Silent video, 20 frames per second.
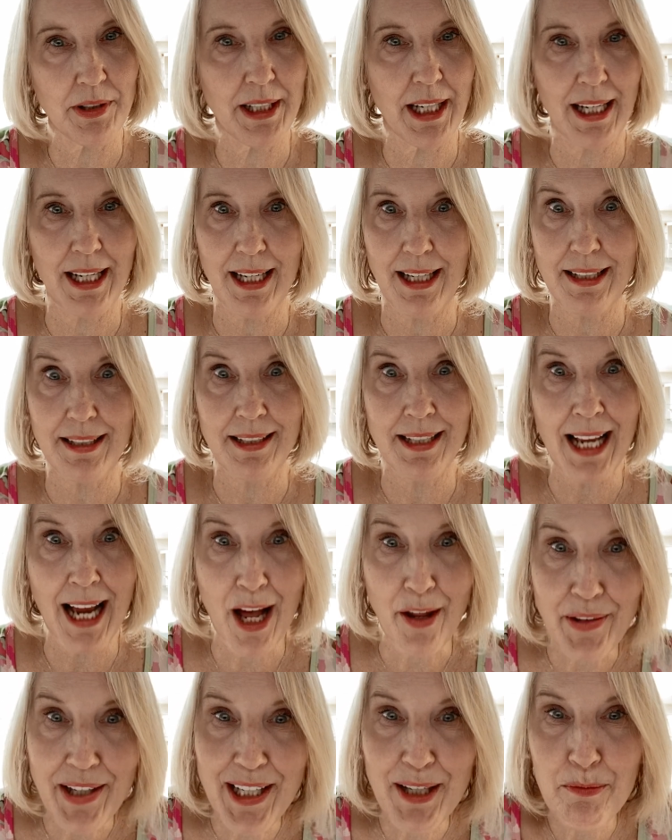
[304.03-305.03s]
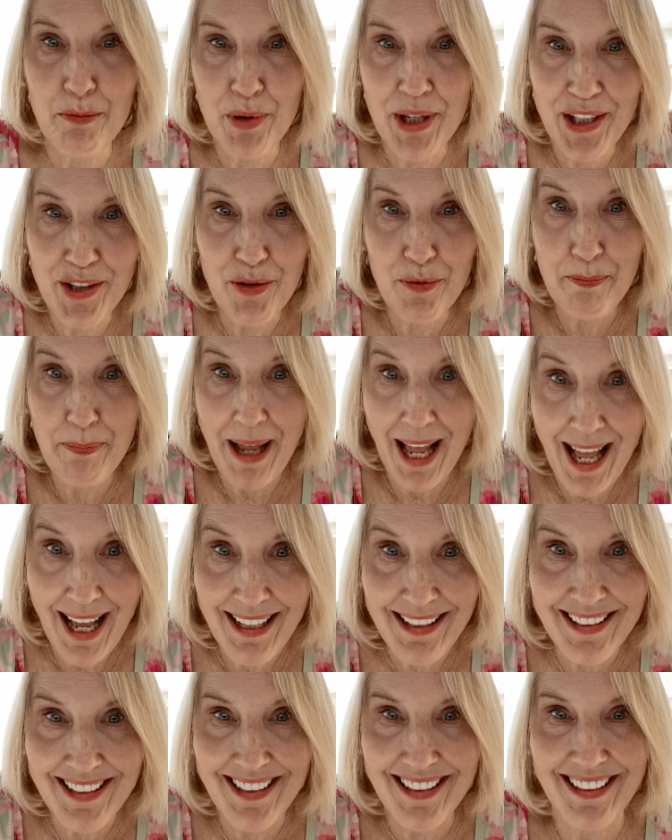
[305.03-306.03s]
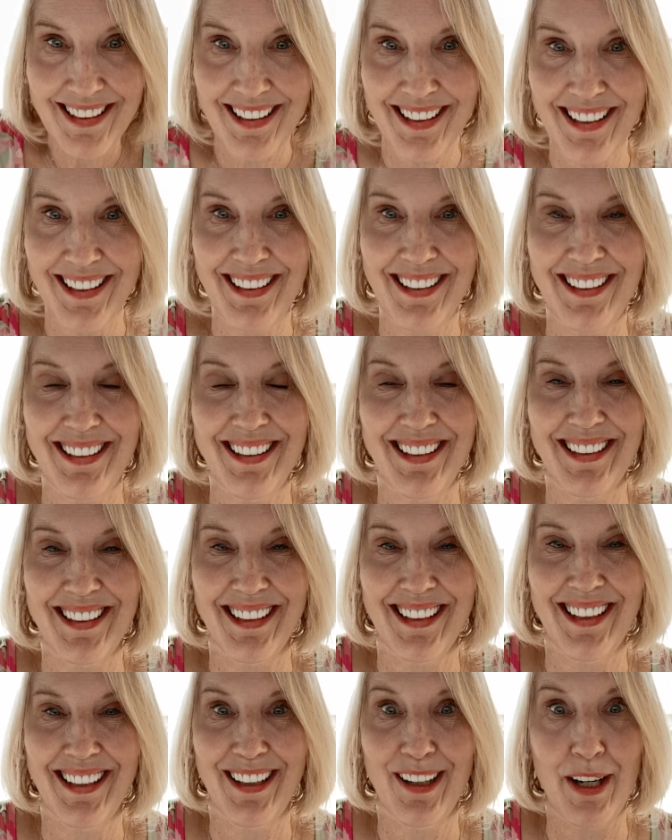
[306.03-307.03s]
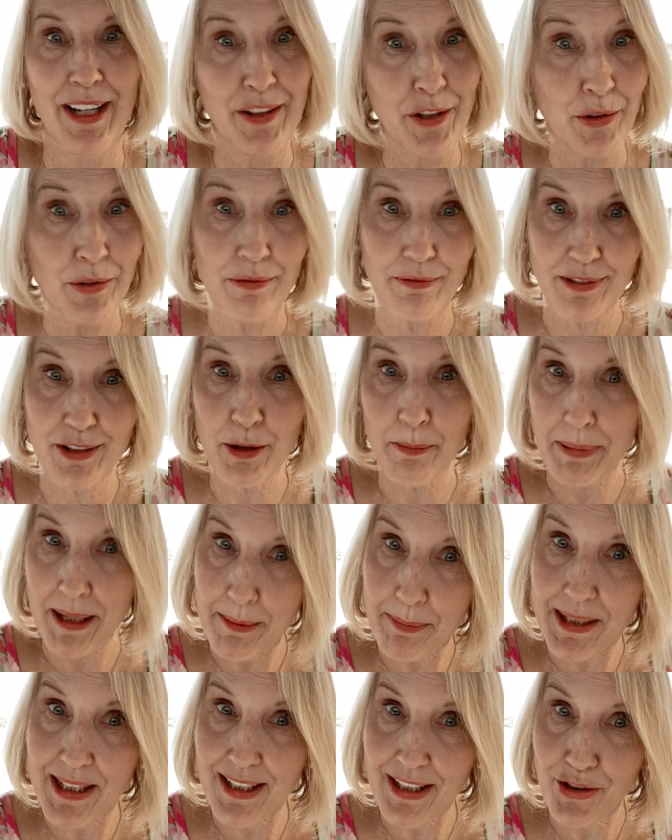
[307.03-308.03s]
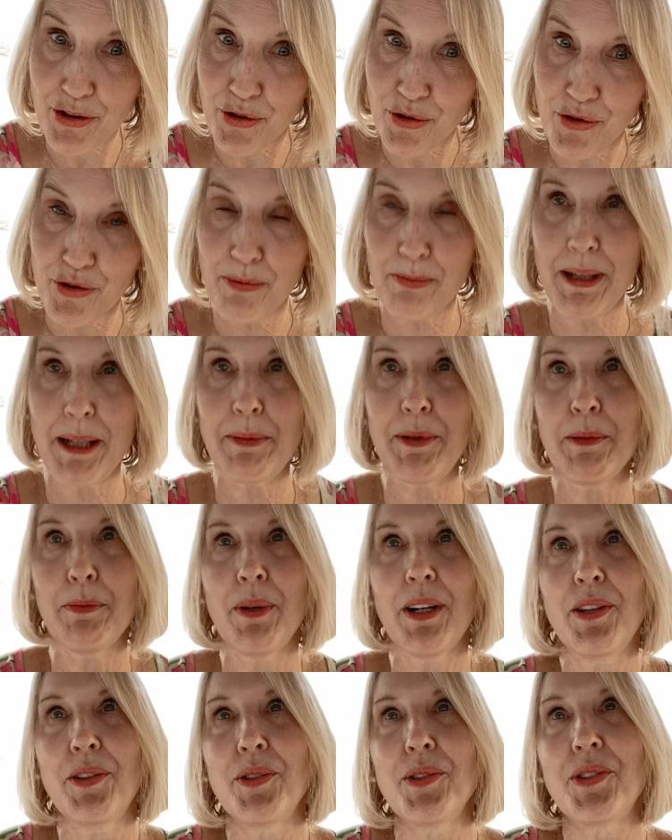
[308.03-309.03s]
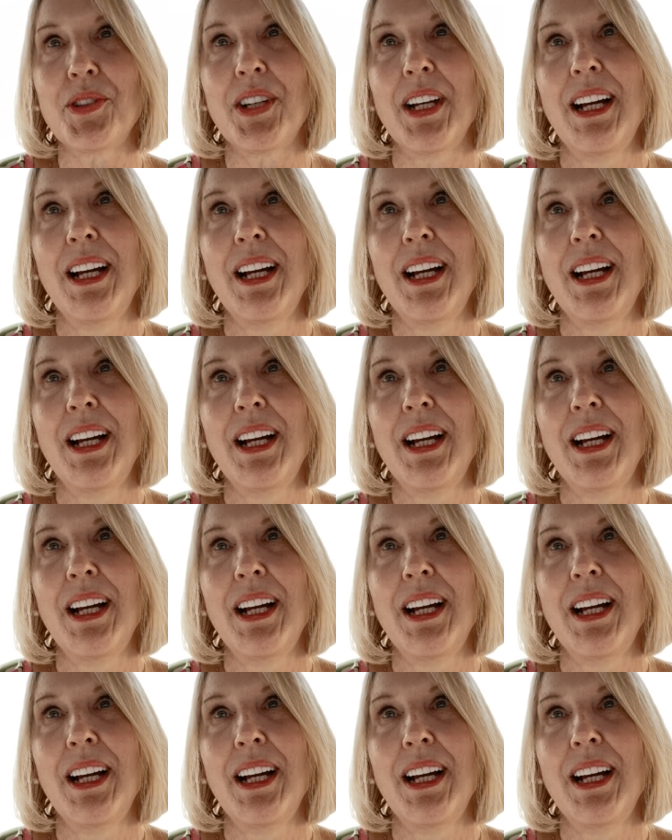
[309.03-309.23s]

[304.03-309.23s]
days. Now they can bring their pets and their baby sisters or baby brothers.